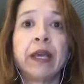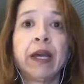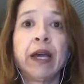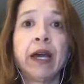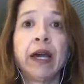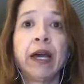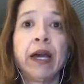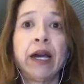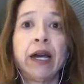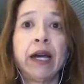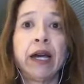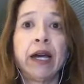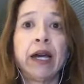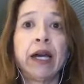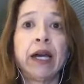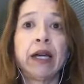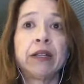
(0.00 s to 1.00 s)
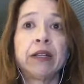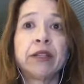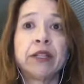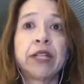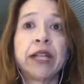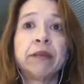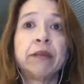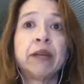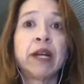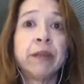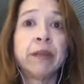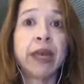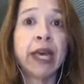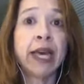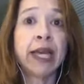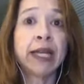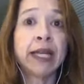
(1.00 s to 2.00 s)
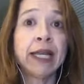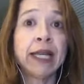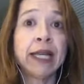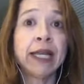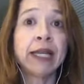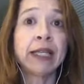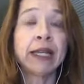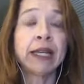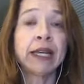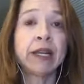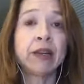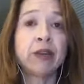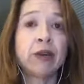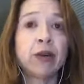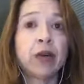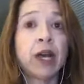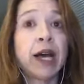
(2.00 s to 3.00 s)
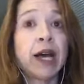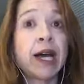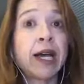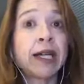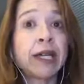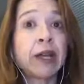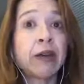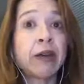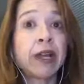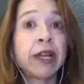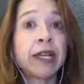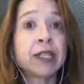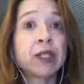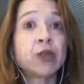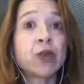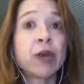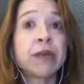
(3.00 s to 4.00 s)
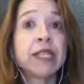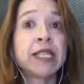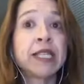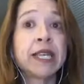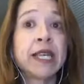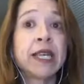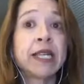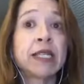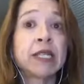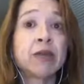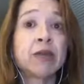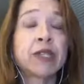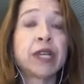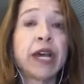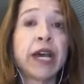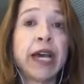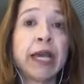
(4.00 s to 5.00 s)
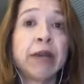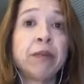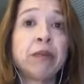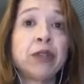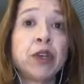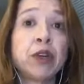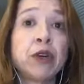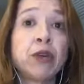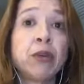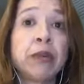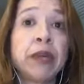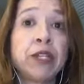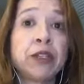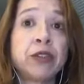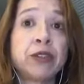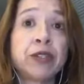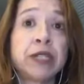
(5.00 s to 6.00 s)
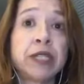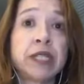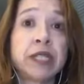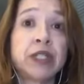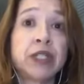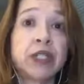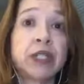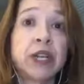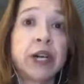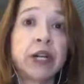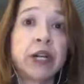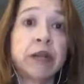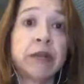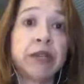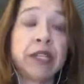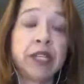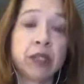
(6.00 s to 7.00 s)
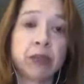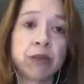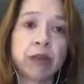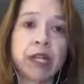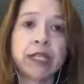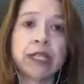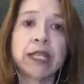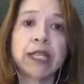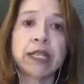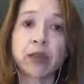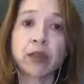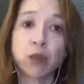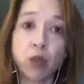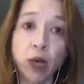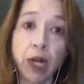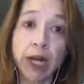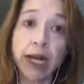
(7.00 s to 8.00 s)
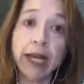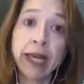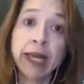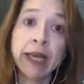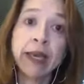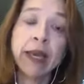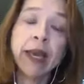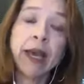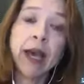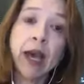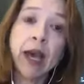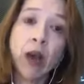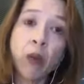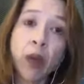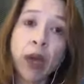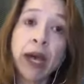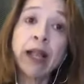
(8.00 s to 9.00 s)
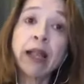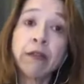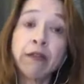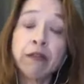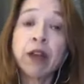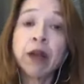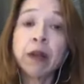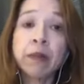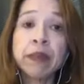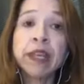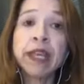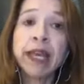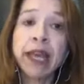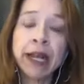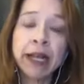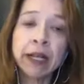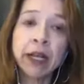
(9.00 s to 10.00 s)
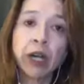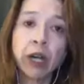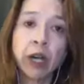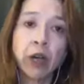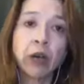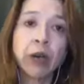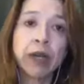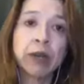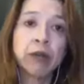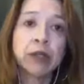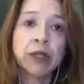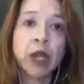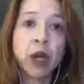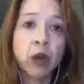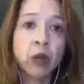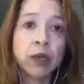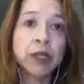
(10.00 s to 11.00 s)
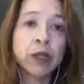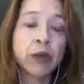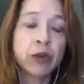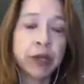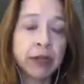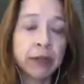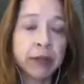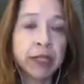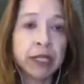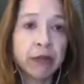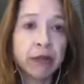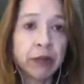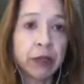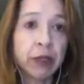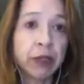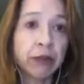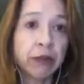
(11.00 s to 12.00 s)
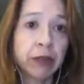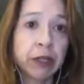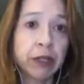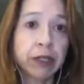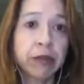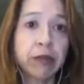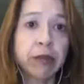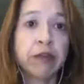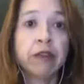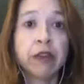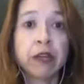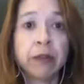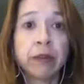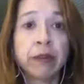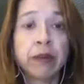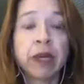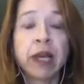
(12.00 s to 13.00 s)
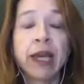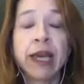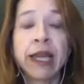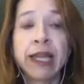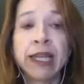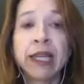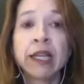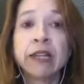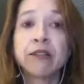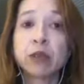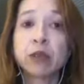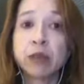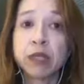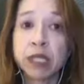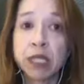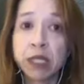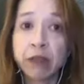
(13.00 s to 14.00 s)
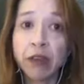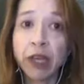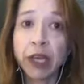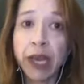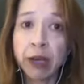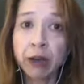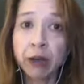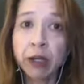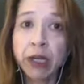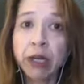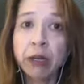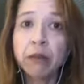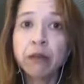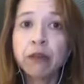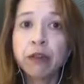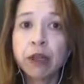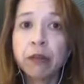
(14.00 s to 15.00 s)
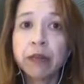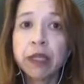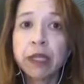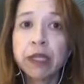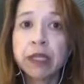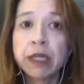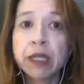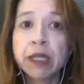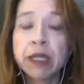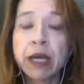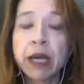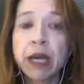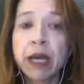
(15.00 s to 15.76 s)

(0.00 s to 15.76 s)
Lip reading: Samgamani Narayan Swami says it was a hype, no major decision on peace process. Why? Well, from the get-go, it was always going to be difficult for there to be any kind of specific outcome from this